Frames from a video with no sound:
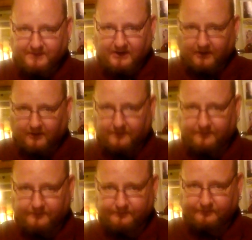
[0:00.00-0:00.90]
beer.
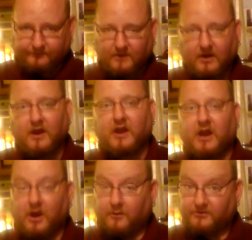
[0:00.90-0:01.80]

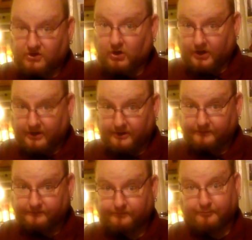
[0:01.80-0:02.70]
It was good.
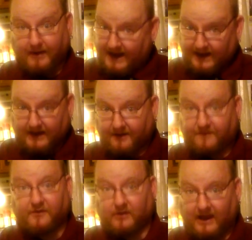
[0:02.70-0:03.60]
Buy it
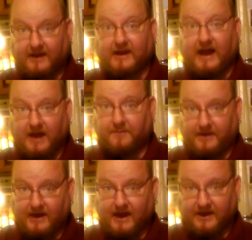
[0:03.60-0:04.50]
if you like
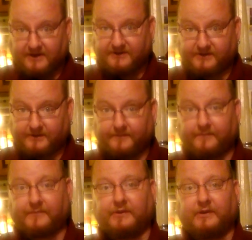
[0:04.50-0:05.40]
IPAs.
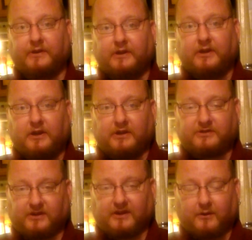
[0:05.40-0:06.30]

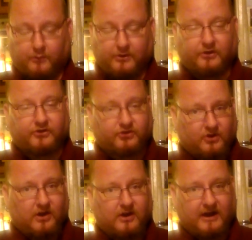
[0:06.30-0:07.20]
It's like a real
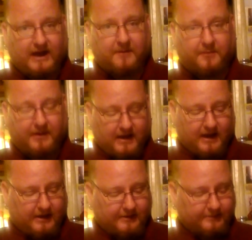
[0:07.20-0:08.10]
strong
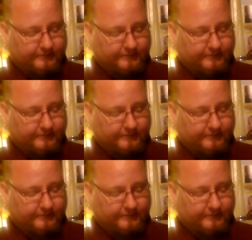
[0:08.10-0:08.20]
IPA.